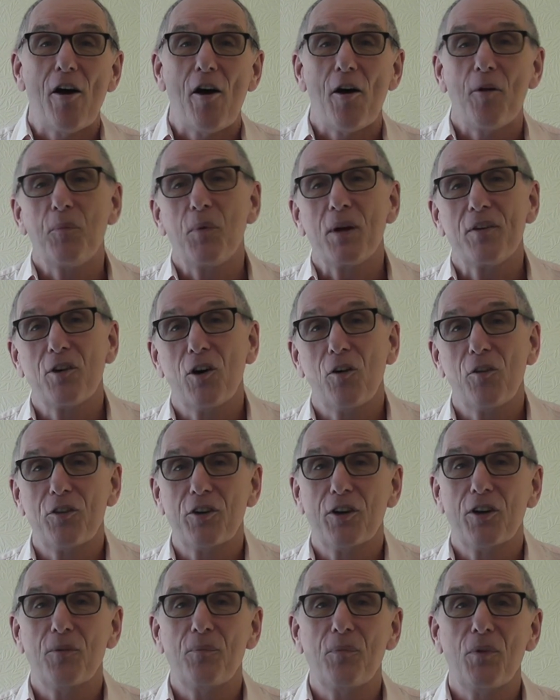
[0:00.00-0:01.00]
We've got
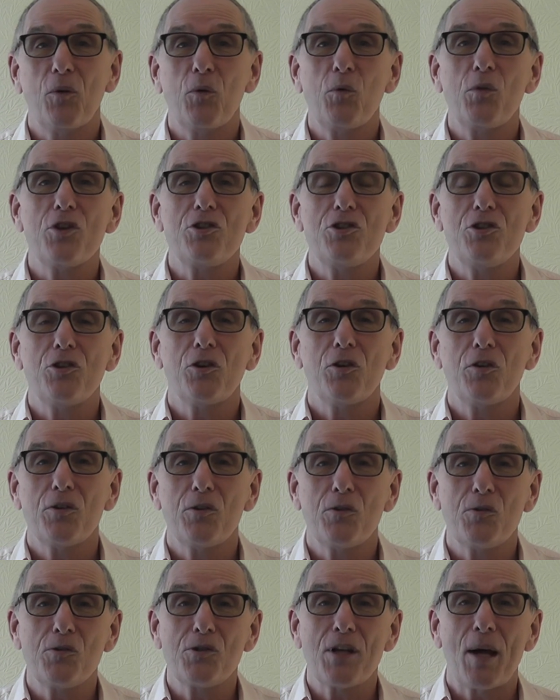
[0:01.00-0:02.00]
all the
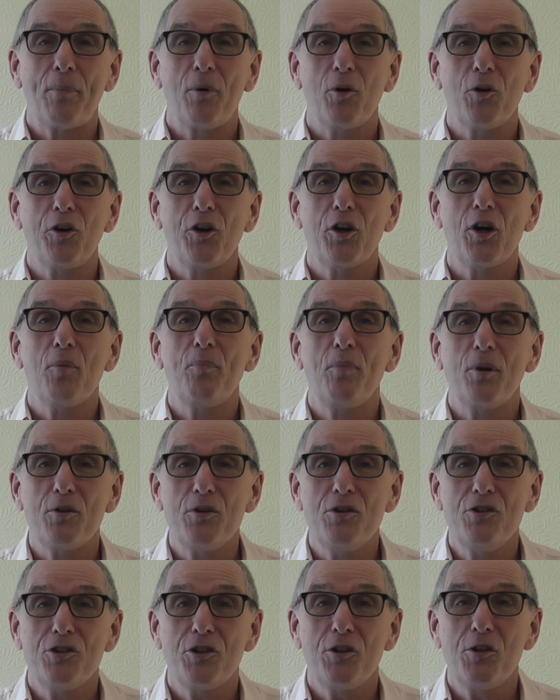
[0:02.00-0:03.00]
tutorials up on
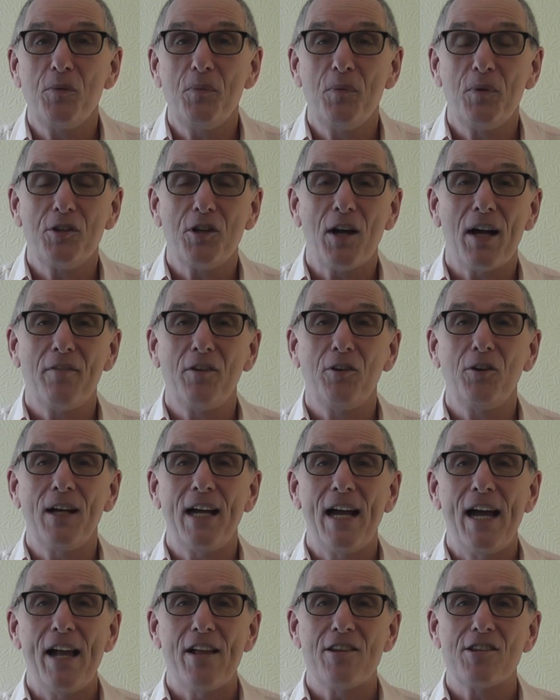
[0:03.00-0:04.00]
BalloonTube to have a look
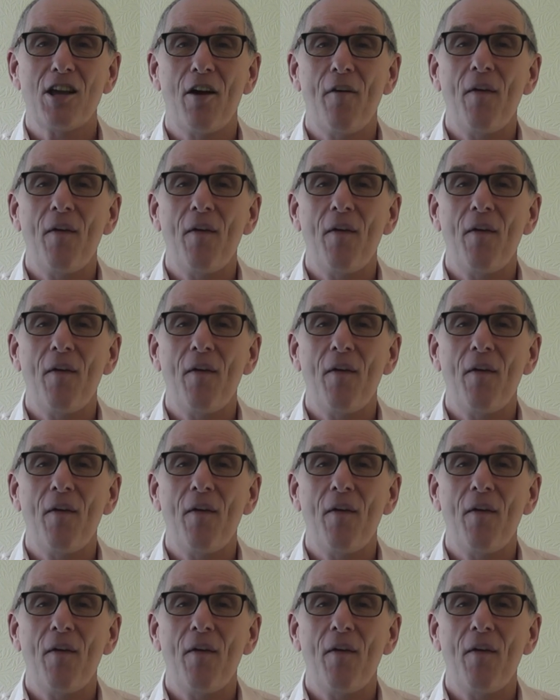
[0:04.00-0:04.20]
at.